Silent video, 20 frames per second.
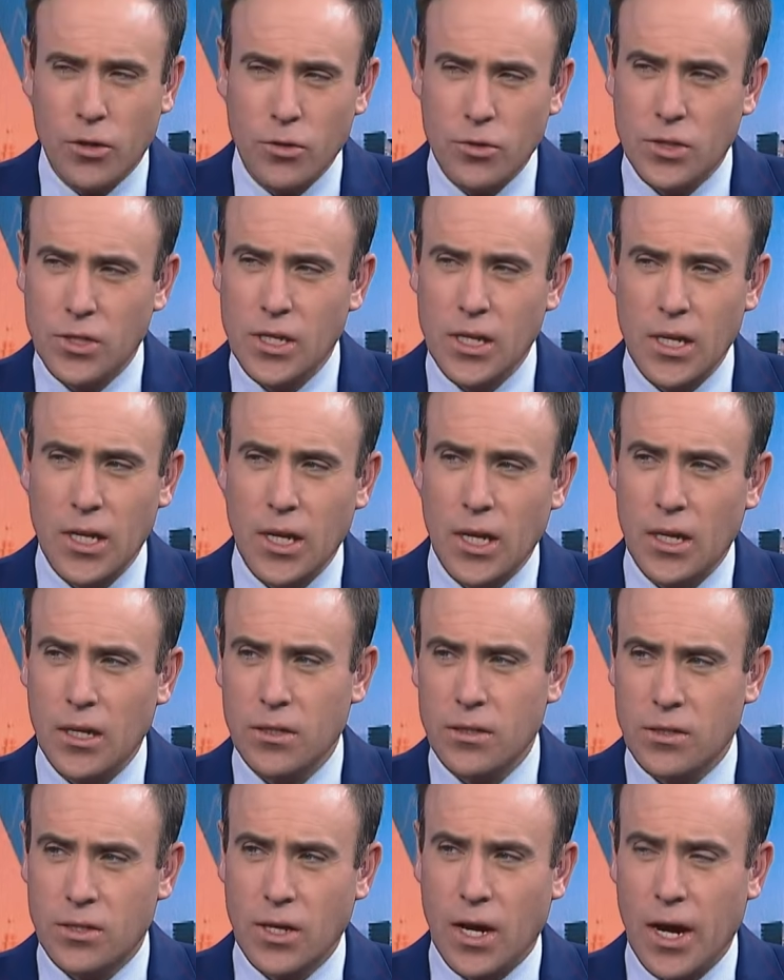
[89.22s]
Are you seeing
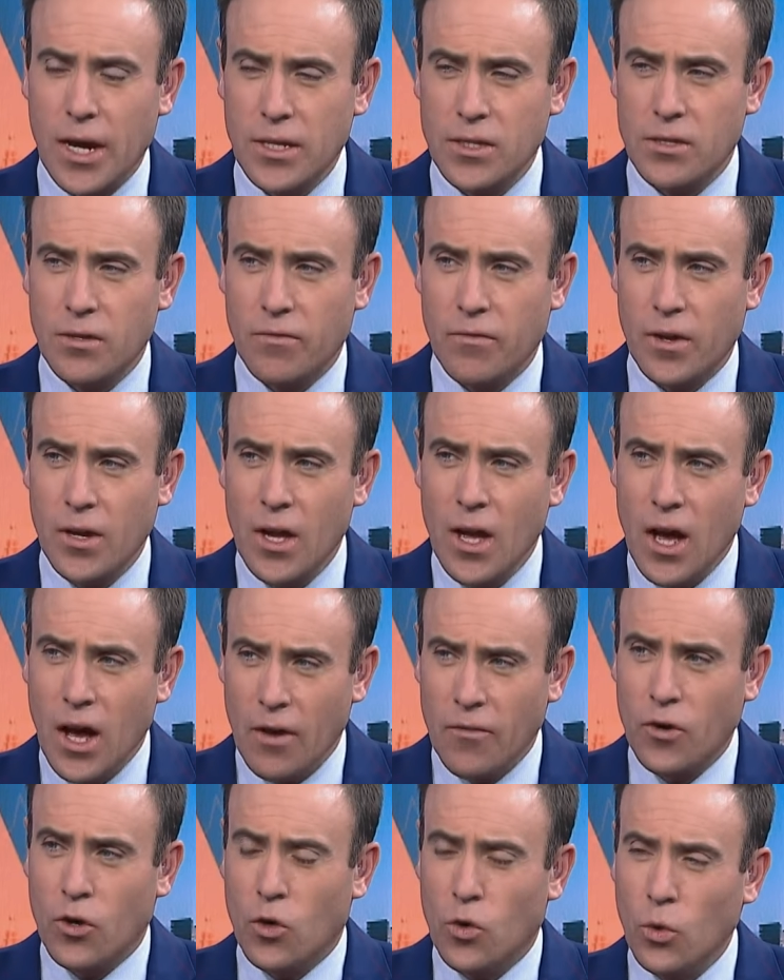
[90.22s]
signs of,
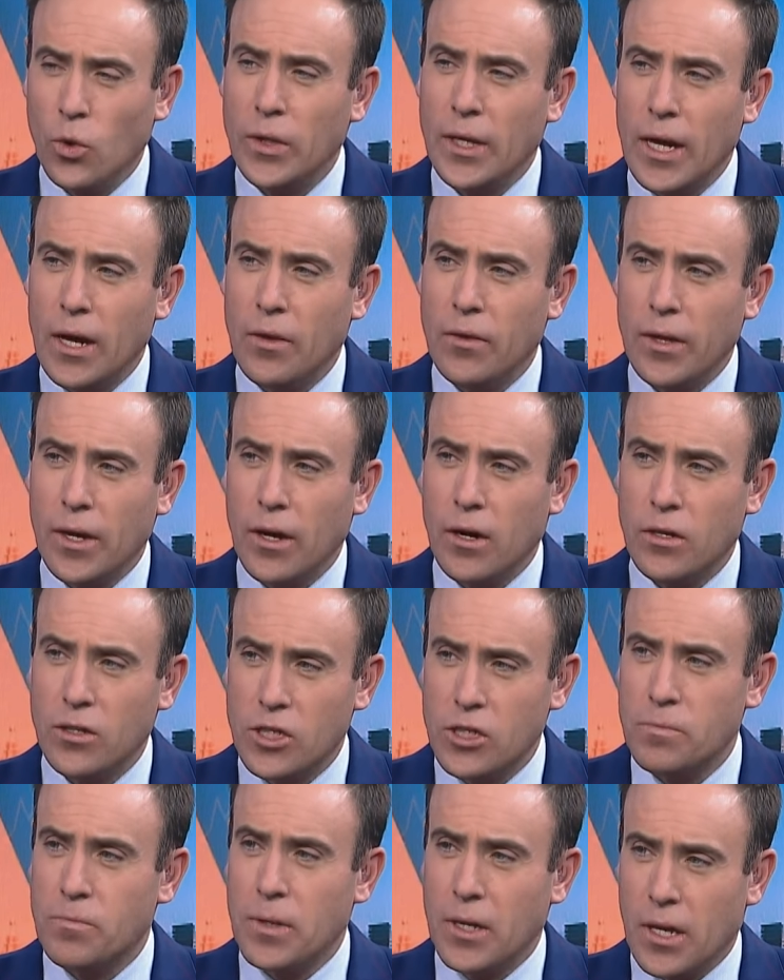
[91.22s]
of a cool down there
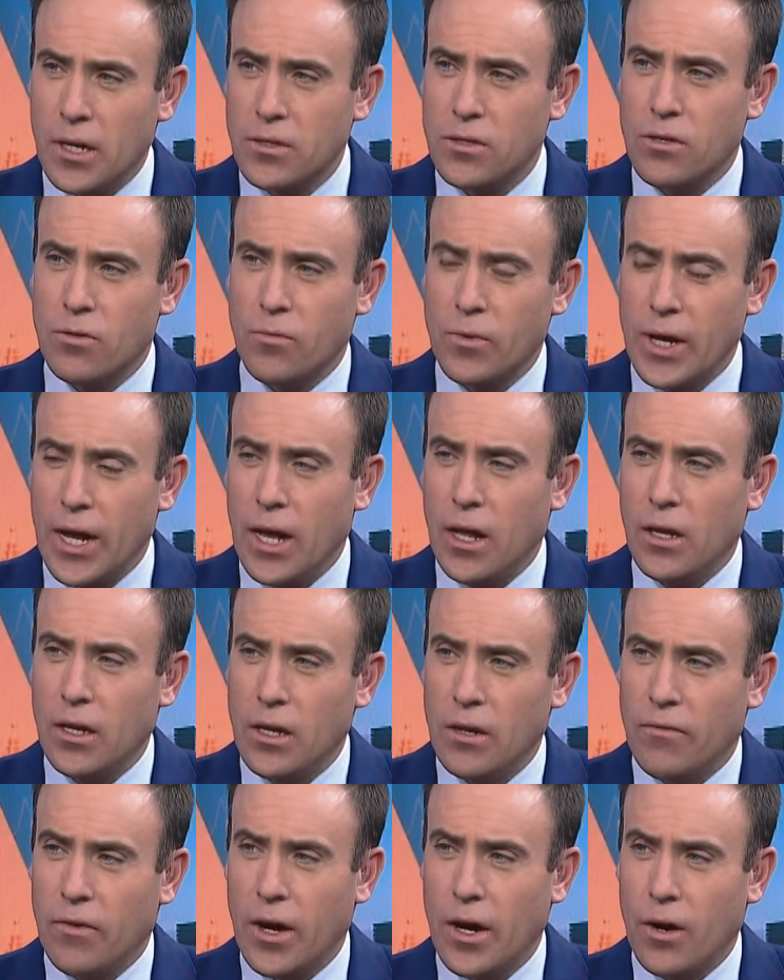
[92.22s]
just because of the
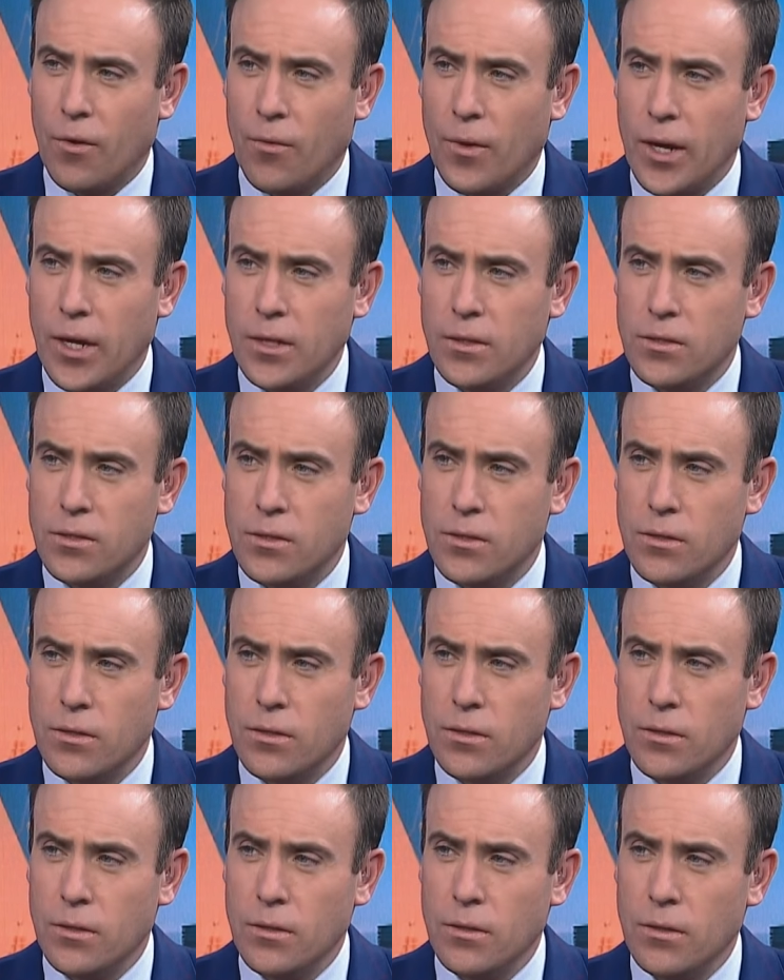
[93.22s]
reality of higher rates?